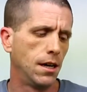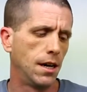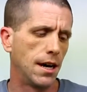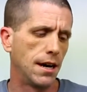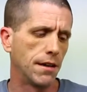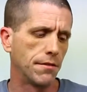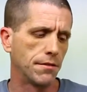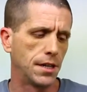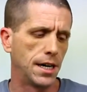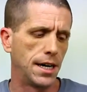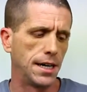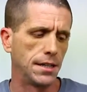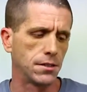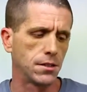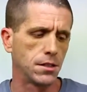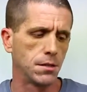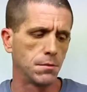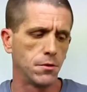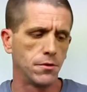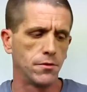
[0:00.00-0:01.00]
I've got
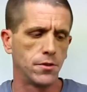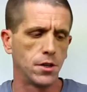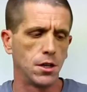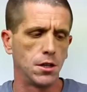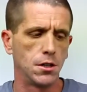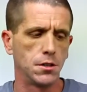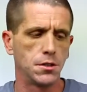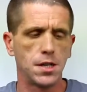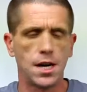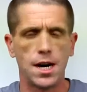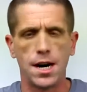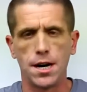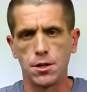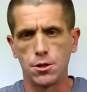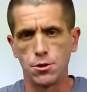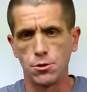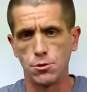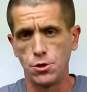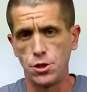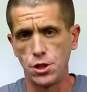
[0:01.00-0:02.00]
some of our
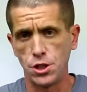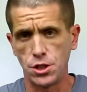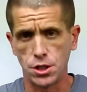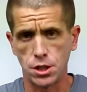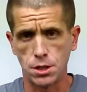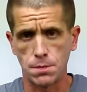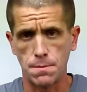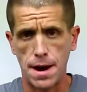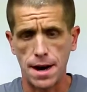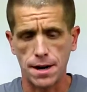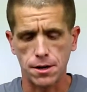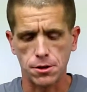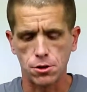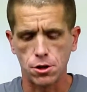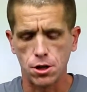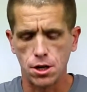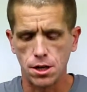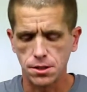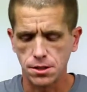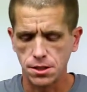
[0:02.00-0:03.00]
Tahoe Jesus back
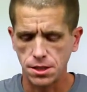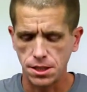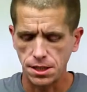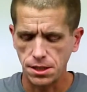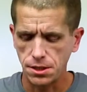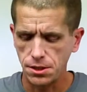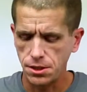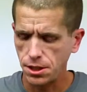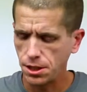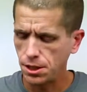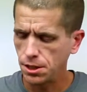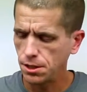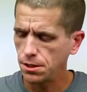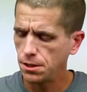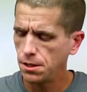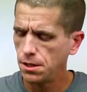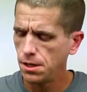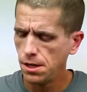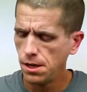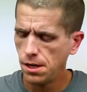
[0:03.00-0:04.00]
cross seeds
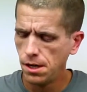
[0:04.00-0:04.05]
here.